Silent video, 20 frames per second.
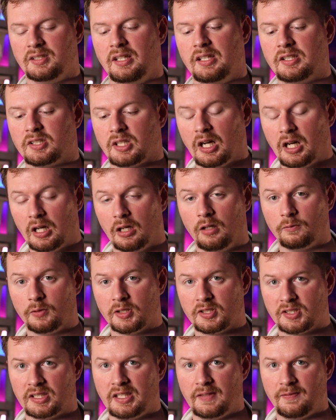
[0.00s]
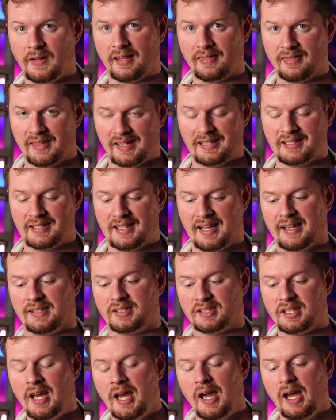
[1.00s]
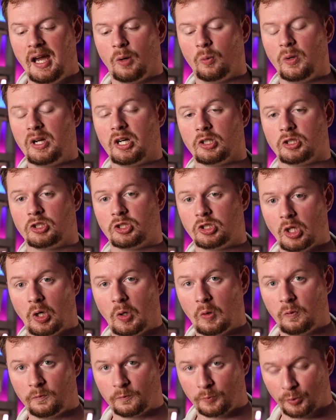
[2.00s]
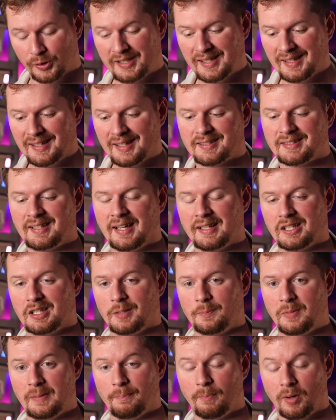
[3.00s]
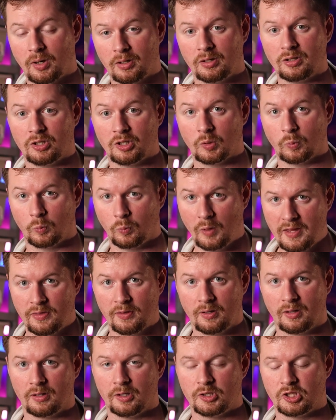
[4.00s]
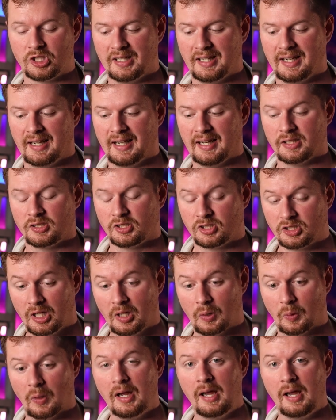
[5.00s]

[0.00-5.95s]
days of receiving the test. And we are so freaking excited to be partnered with RGI. So